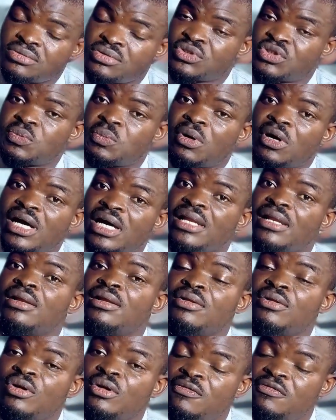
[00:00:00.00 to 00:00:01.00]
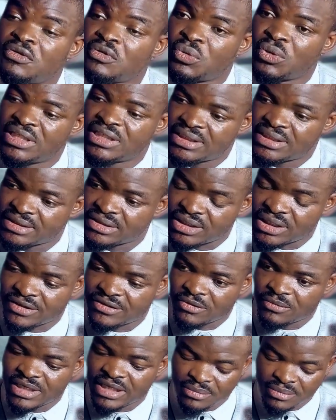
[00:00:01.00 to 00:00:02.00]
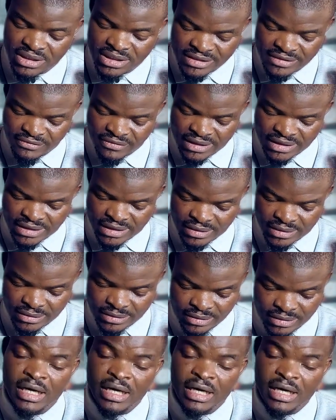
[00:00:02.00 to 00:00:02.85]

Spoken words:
spoil low frequency transformer based inverter.